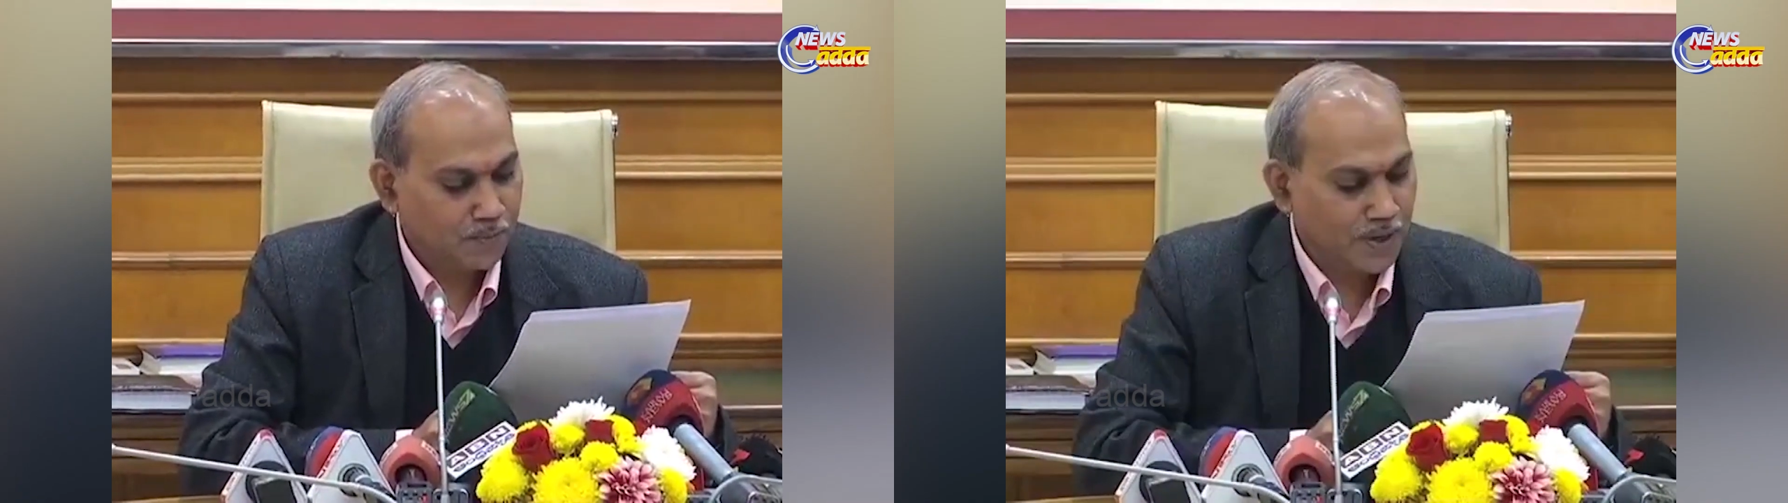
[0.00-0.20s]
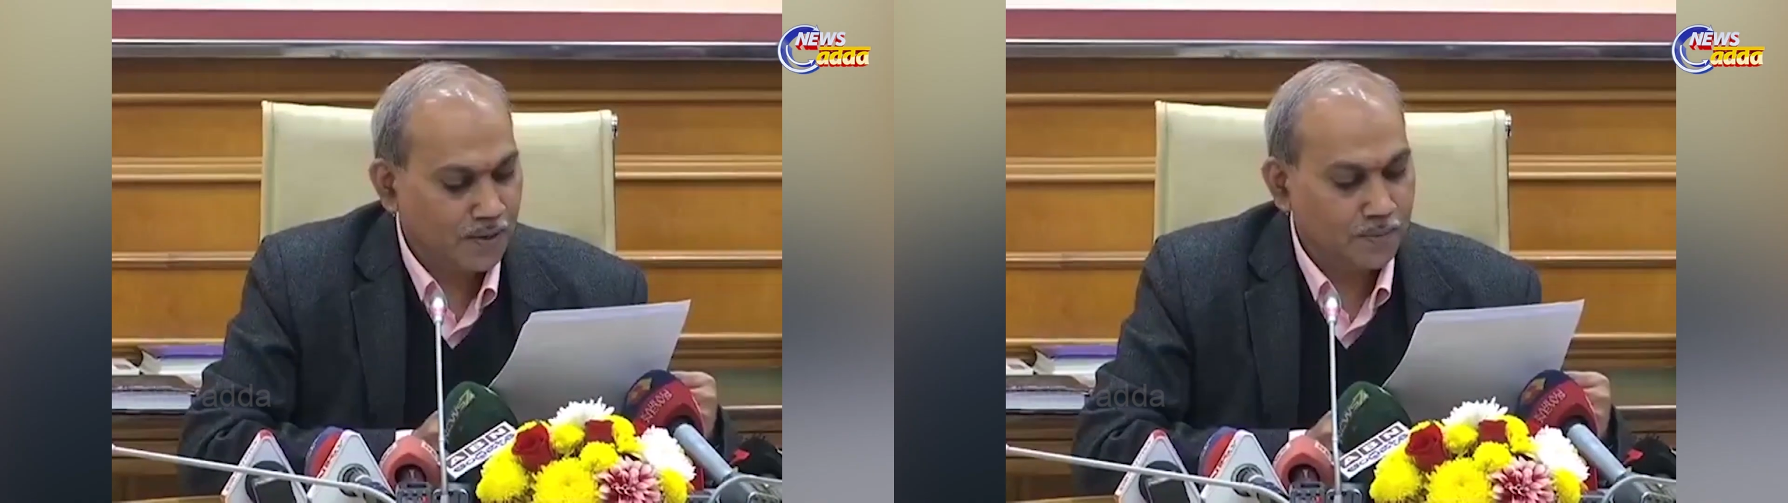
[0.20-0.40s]

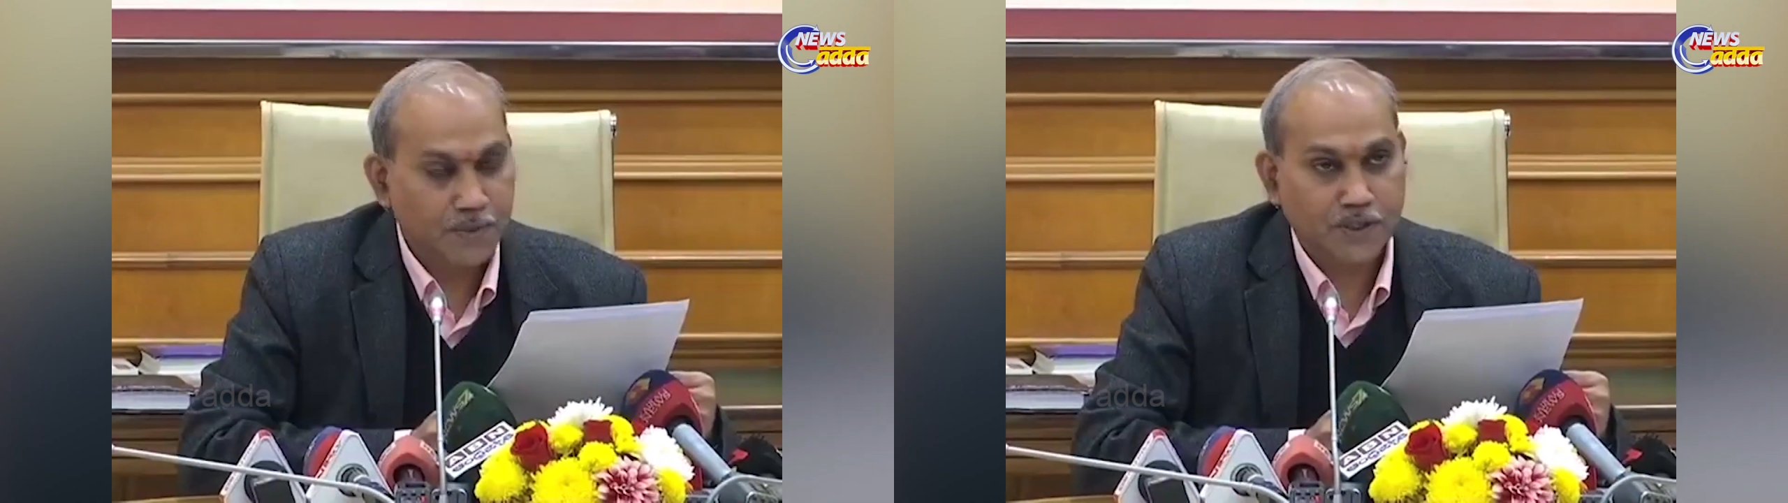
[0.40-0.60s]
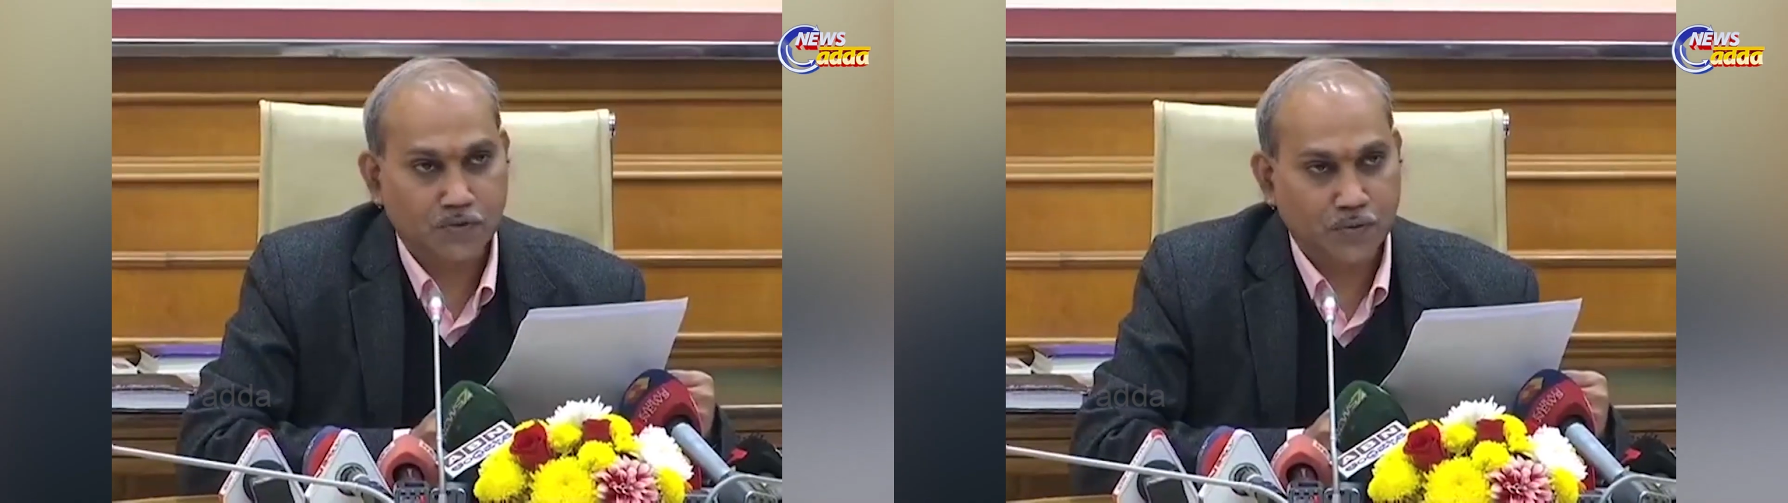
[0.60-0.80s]
Me
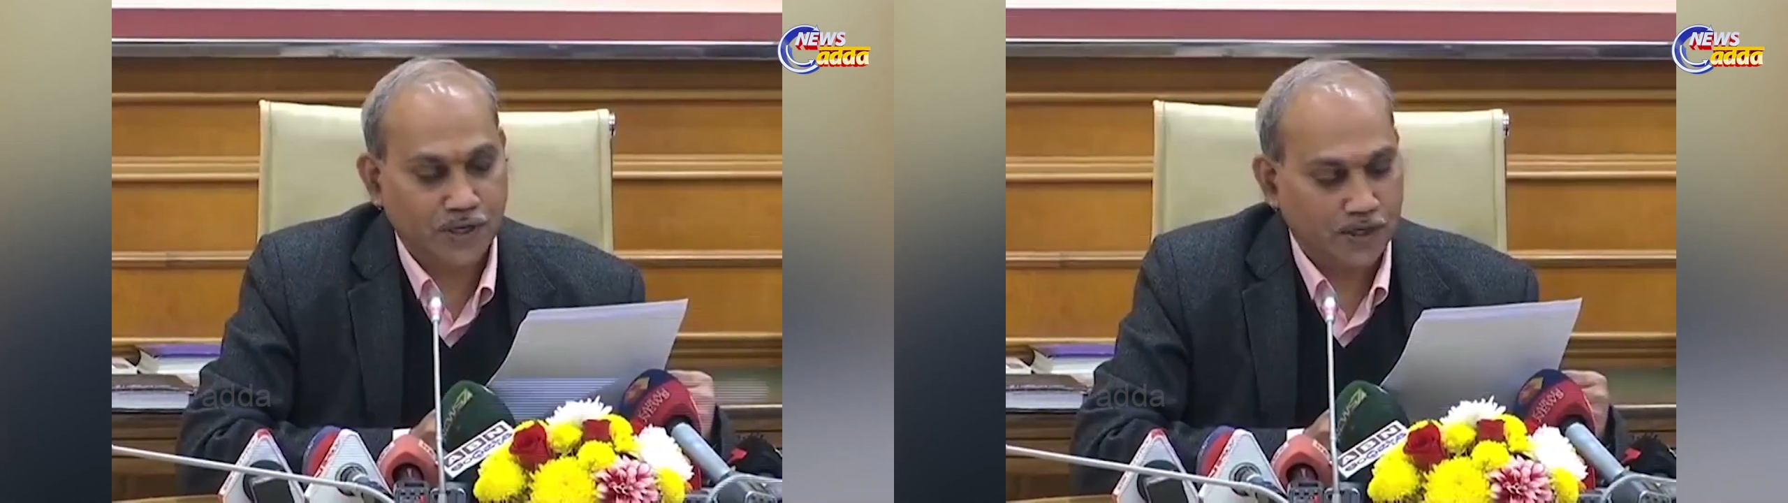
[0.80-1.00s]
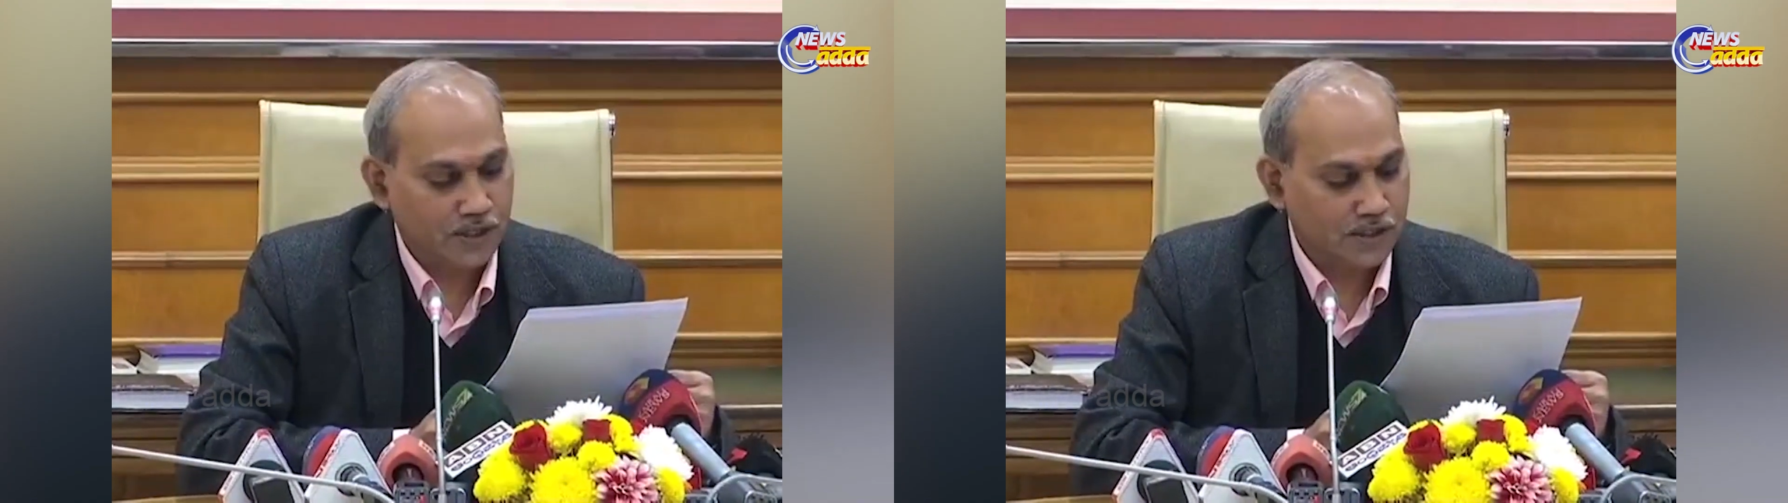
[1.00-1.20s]
Prithvi,